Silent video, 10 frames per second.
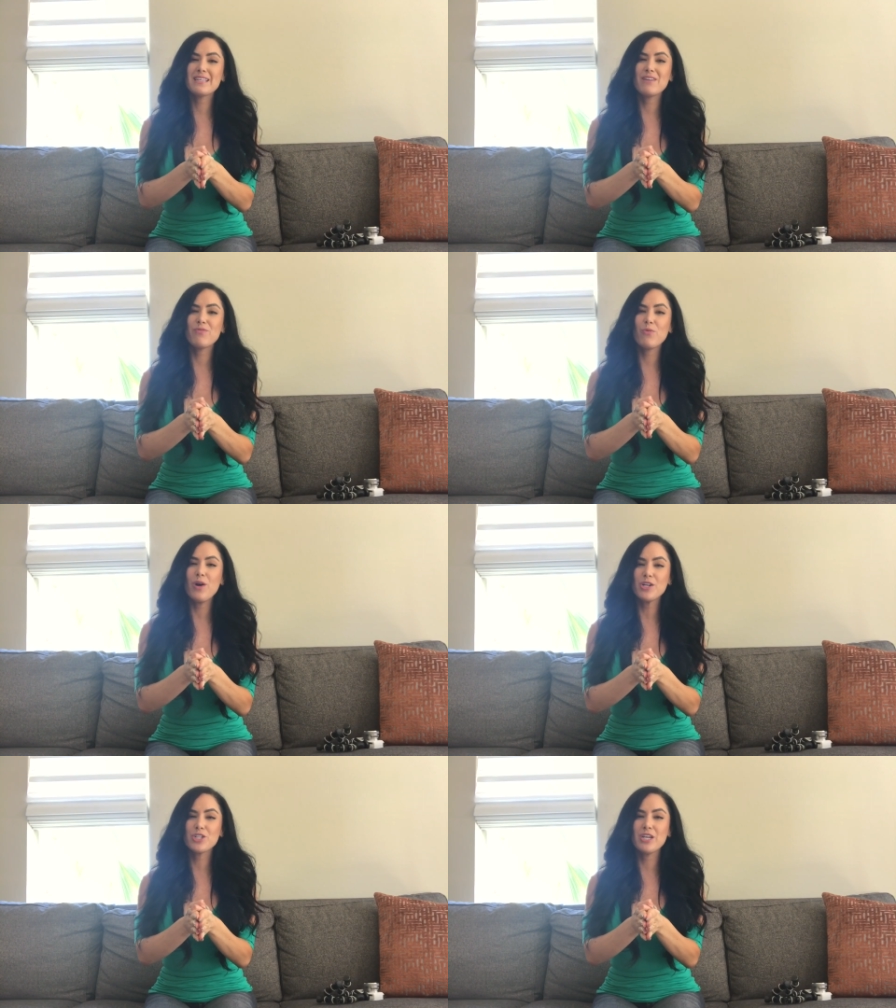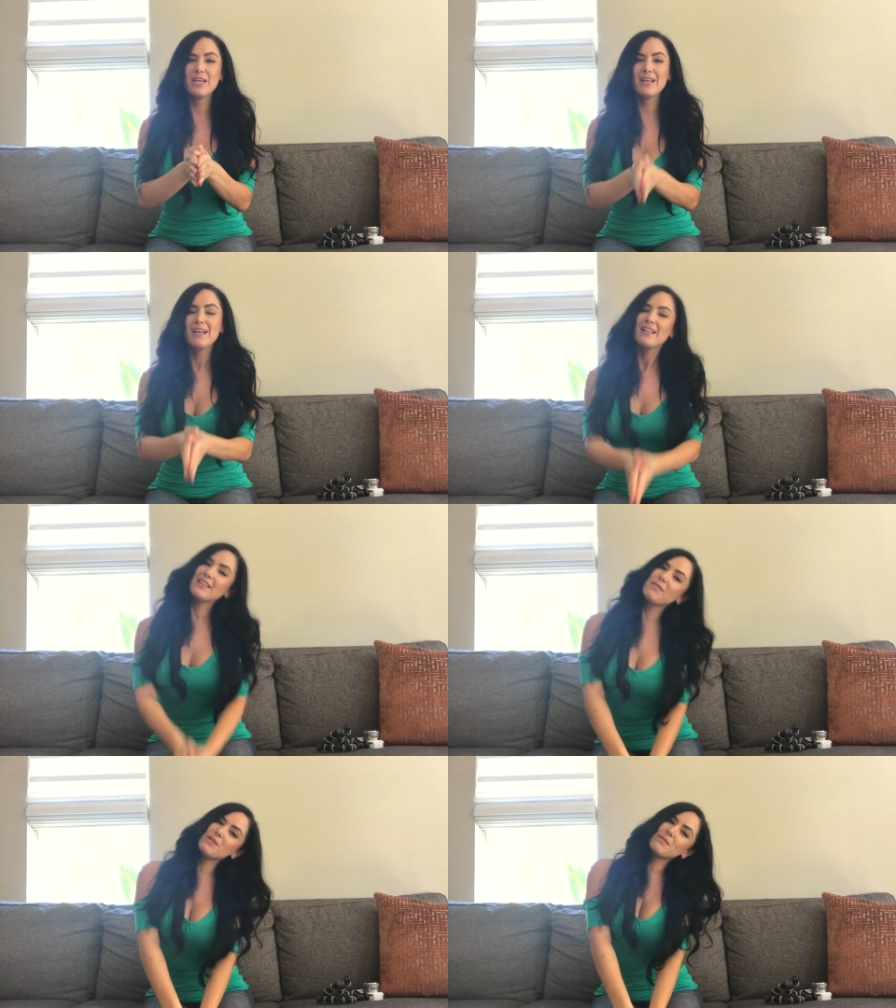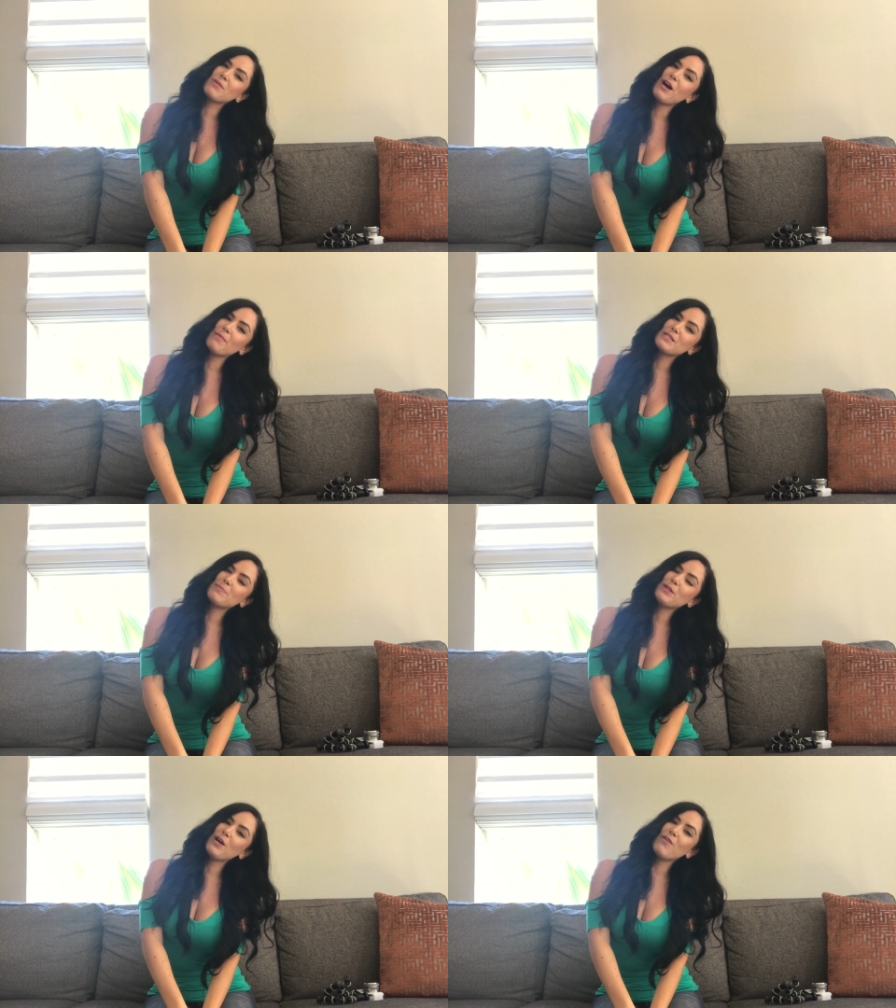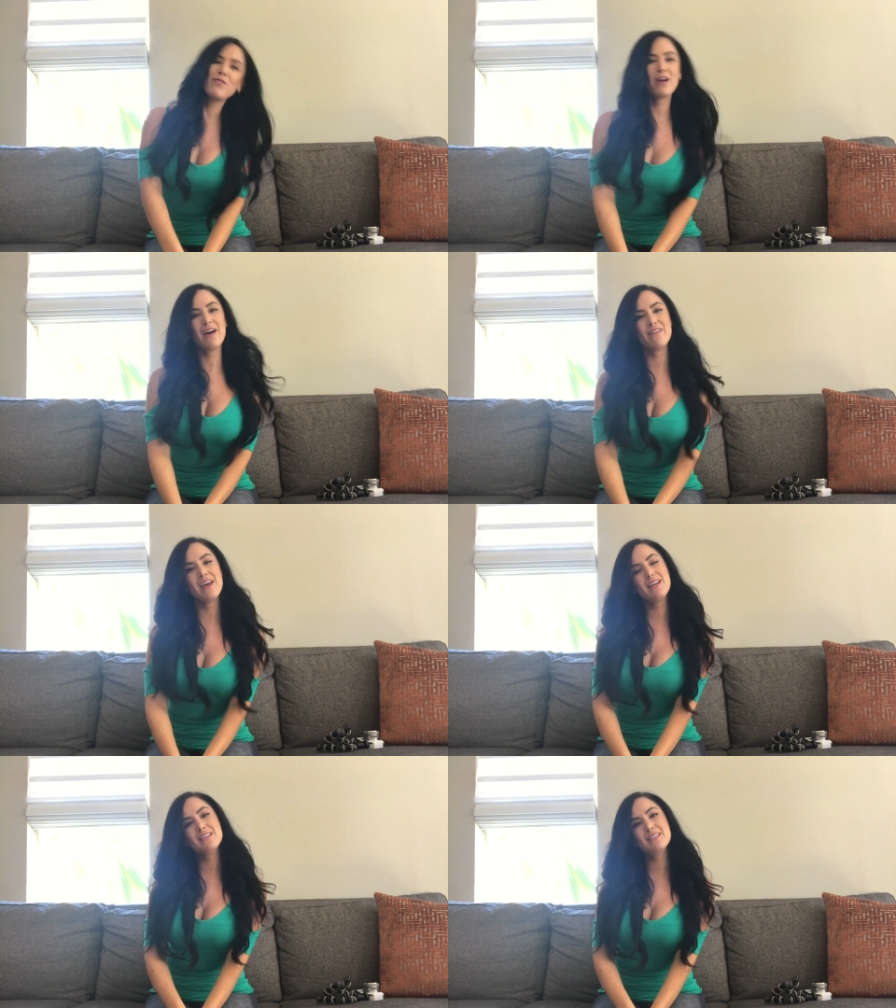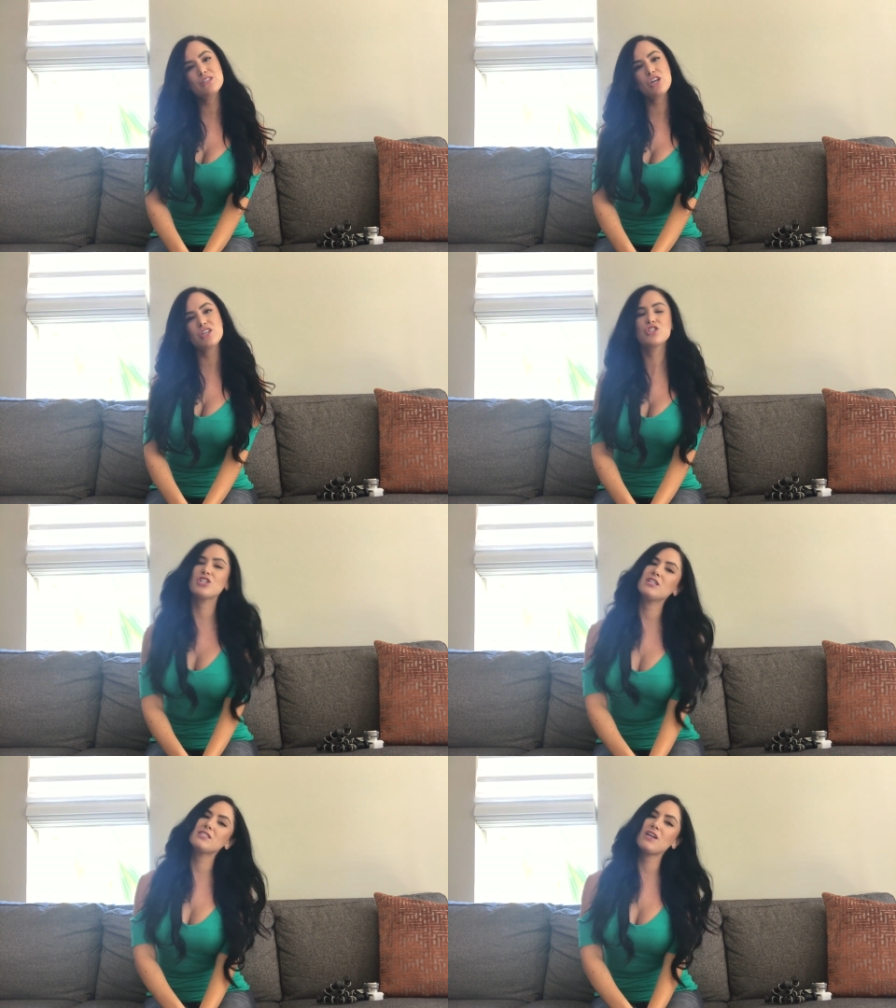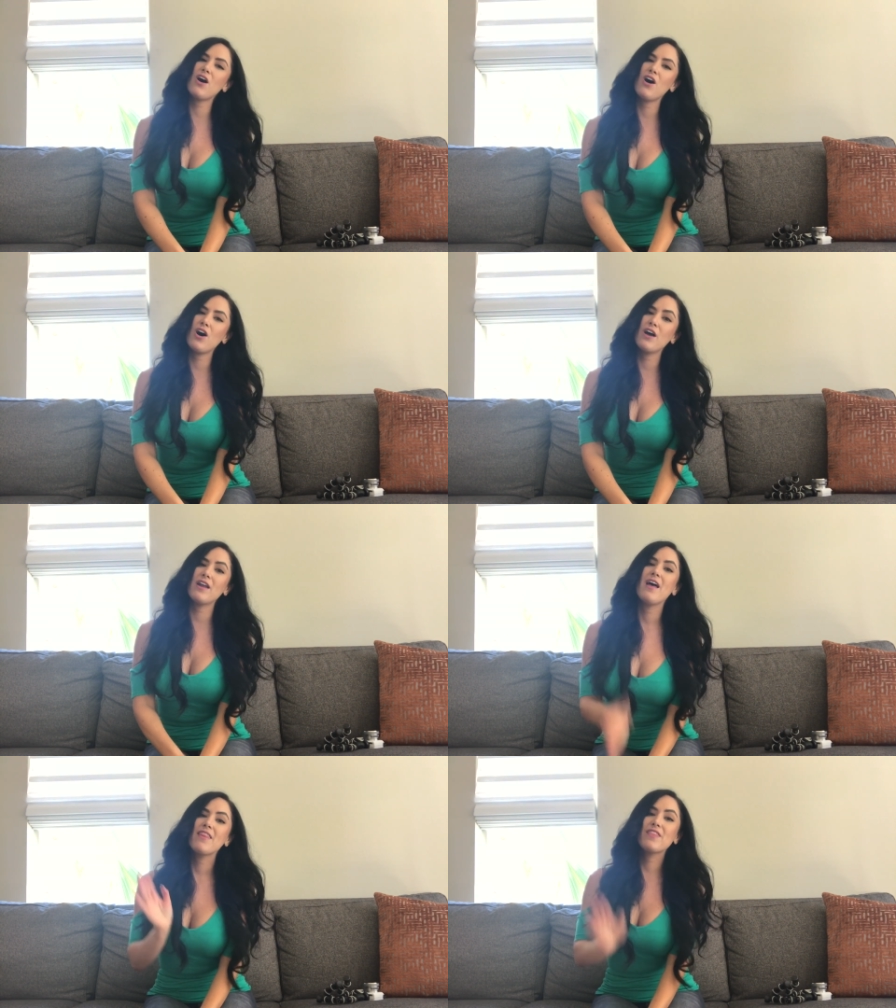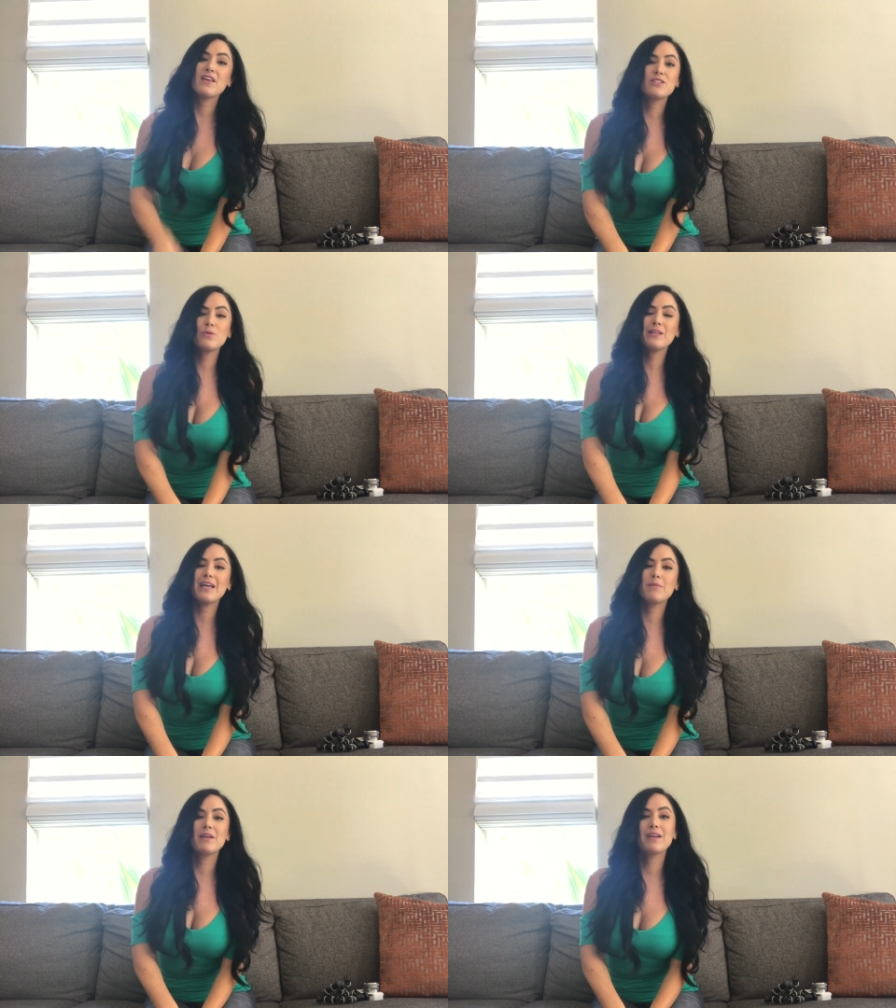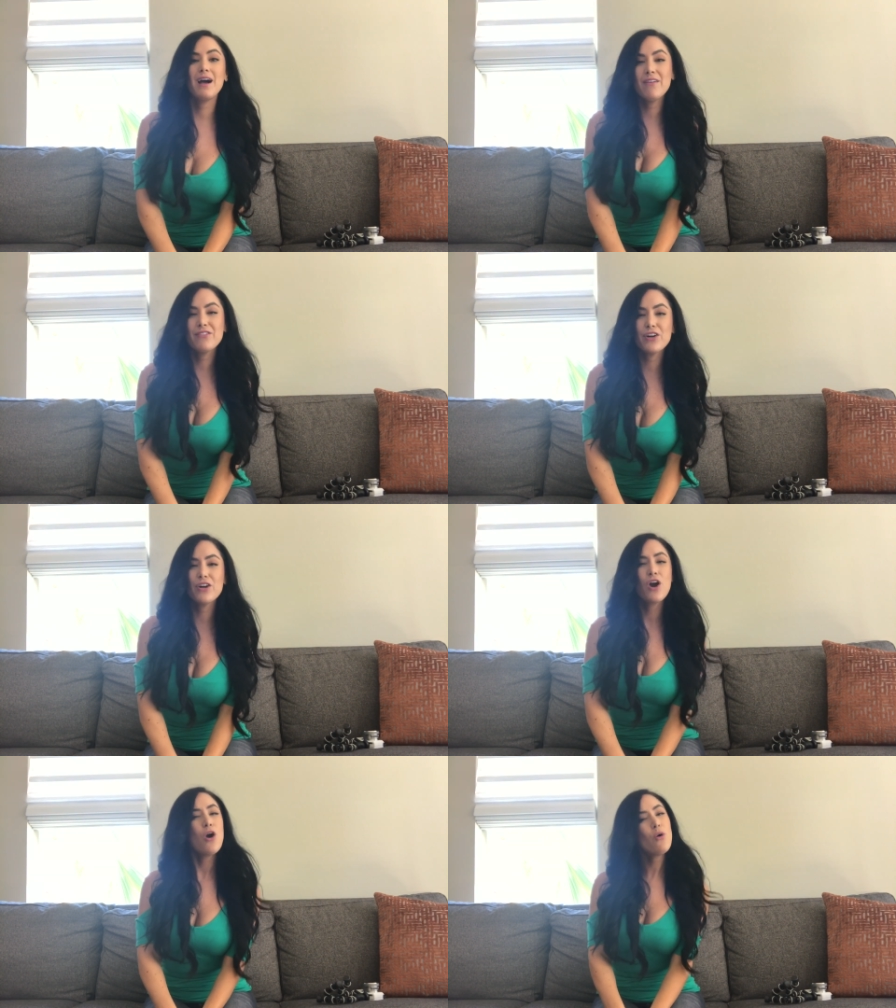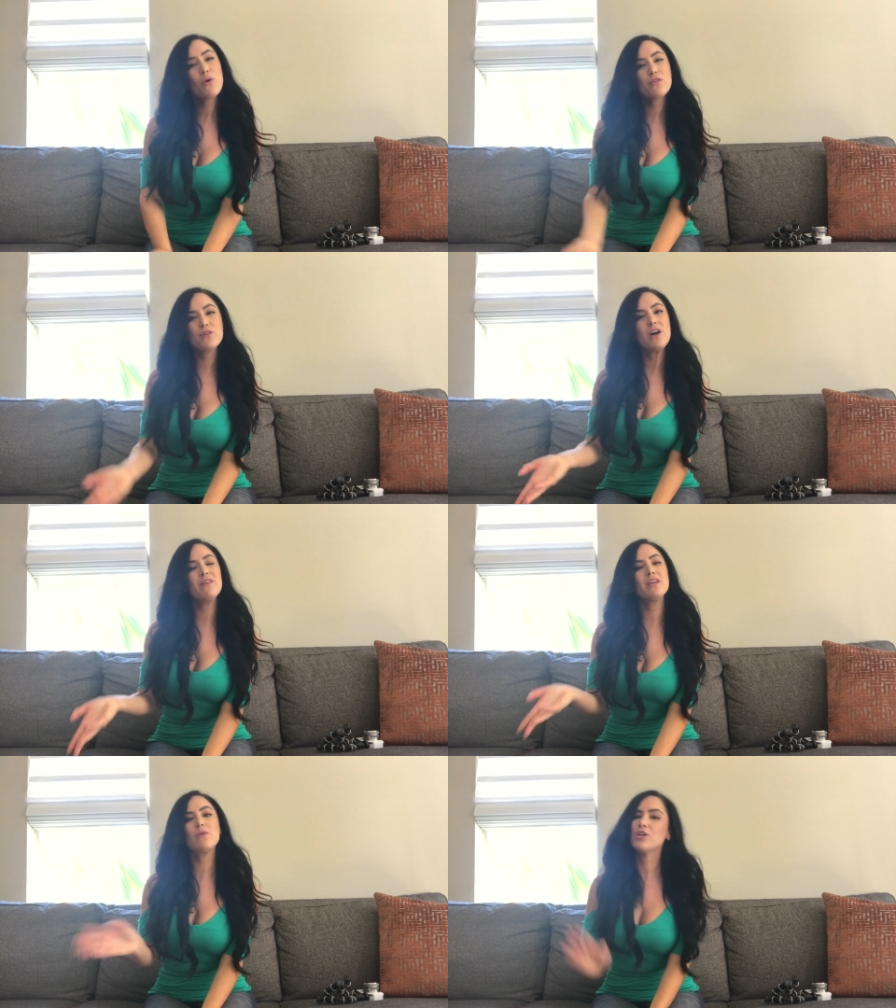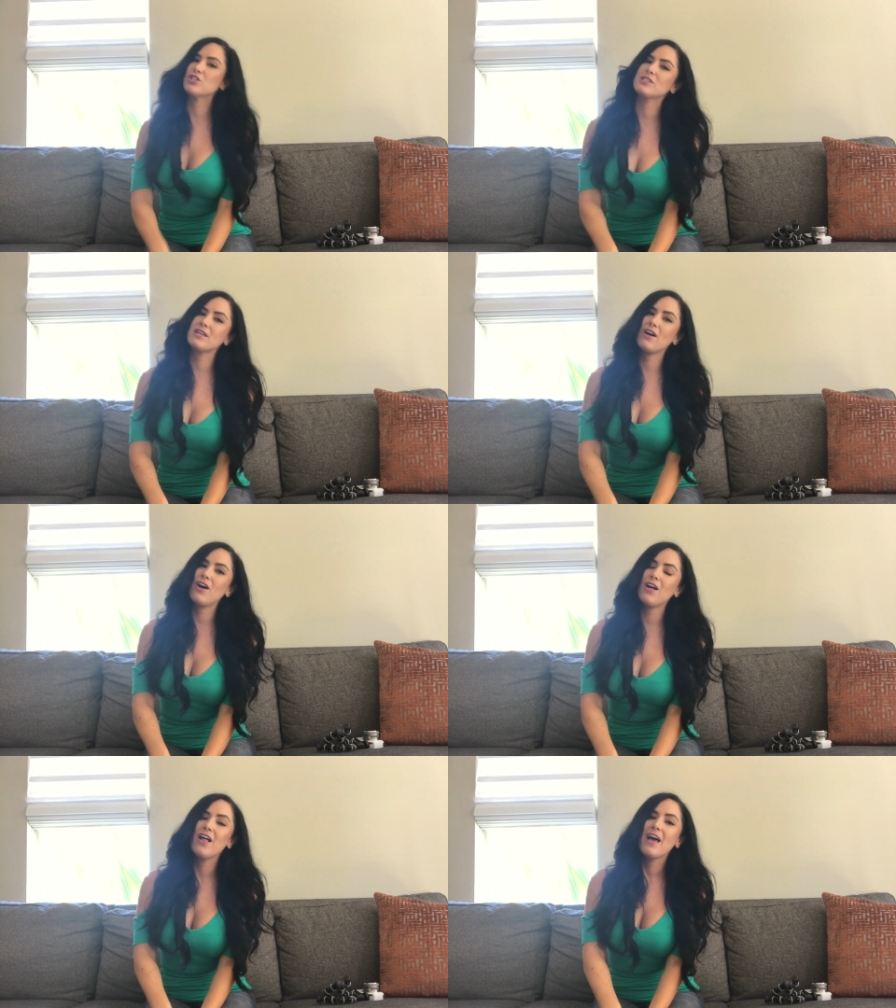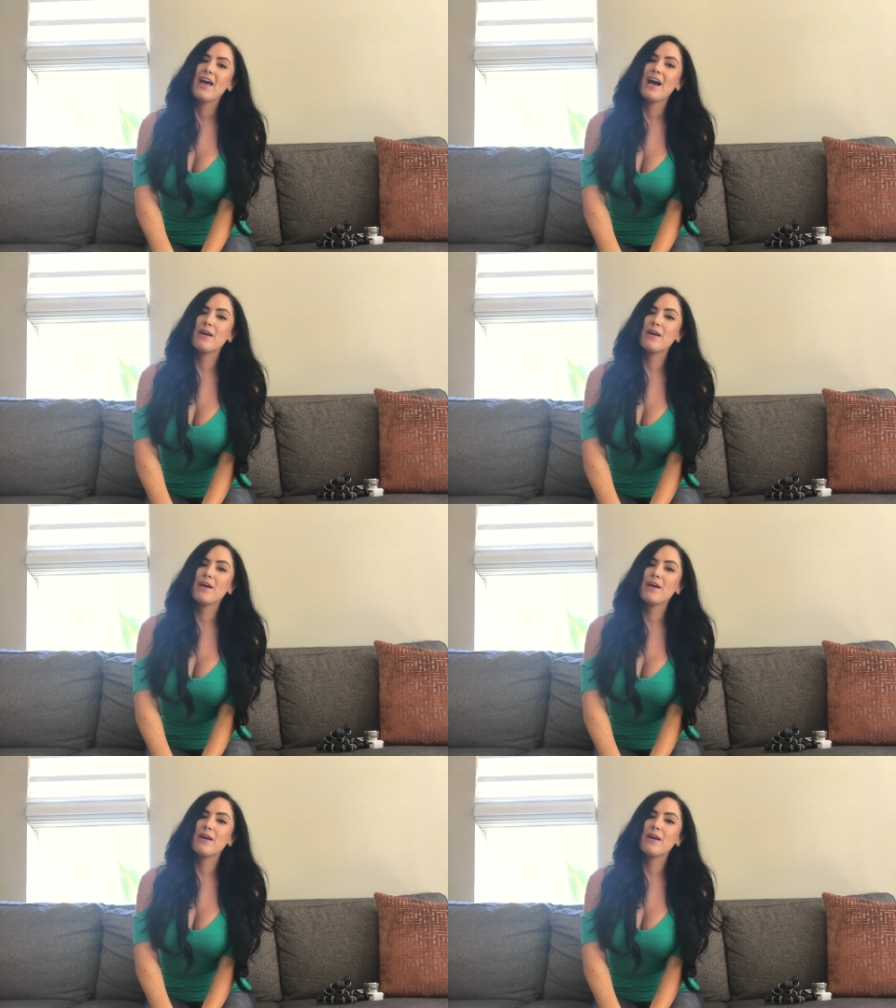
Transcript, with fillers: again for watching. Leave me some comments below if you have any suggestions on things you would like me to cover or if you have any questions at all.